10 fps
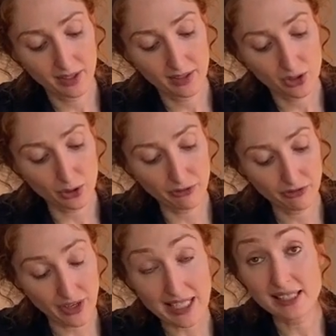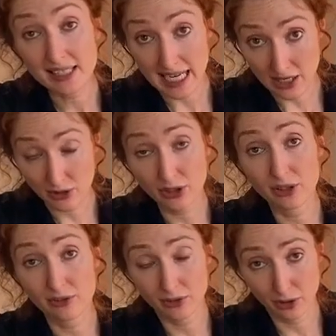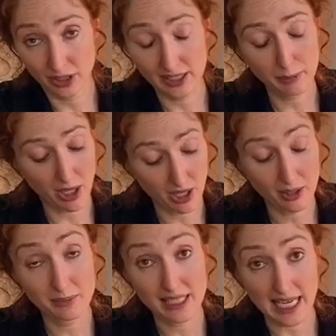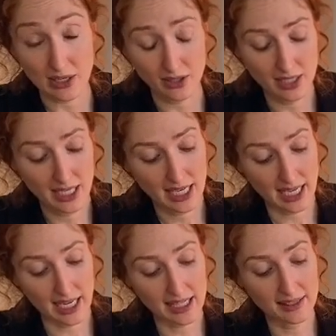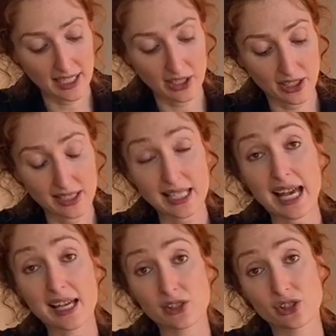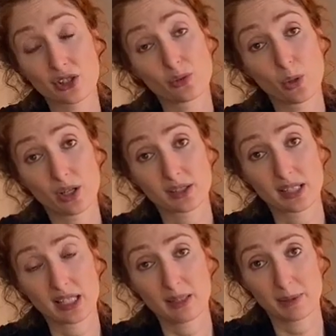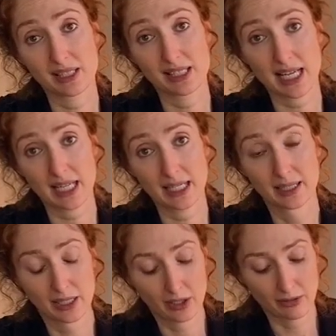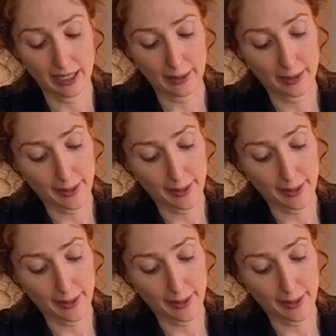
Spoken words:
sort of face down, or it's palm down, and they're attached to the wall to keep it steady, right?